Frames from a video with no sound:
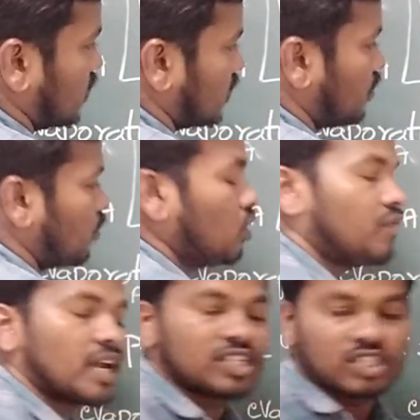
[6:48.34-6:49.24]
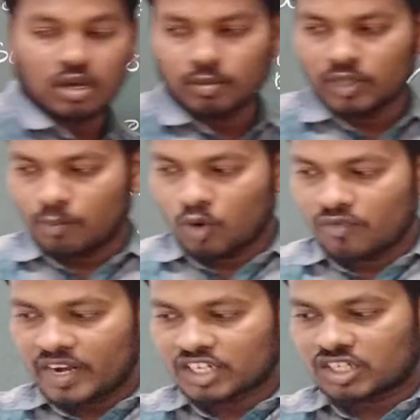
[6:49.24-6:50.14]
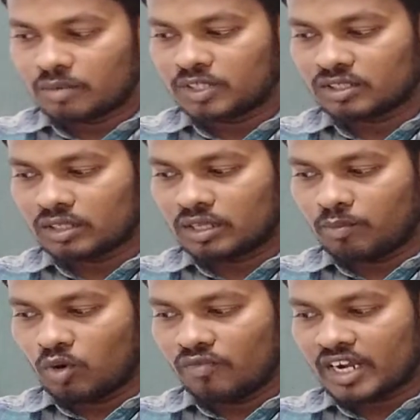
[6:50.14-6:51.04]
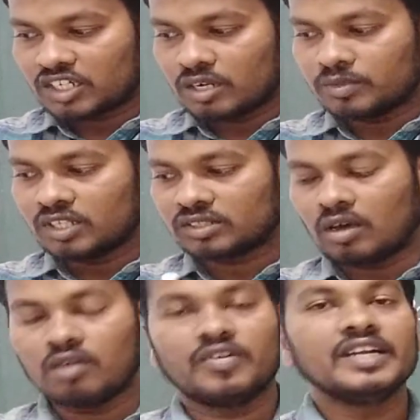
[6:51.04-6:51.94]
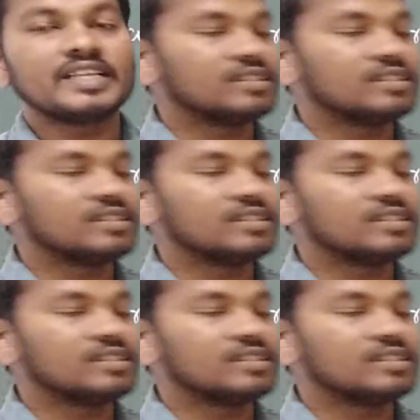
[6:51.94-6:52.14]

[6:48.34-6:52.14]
the mole fraction of the mole fraction of the the mole fraction of the solvent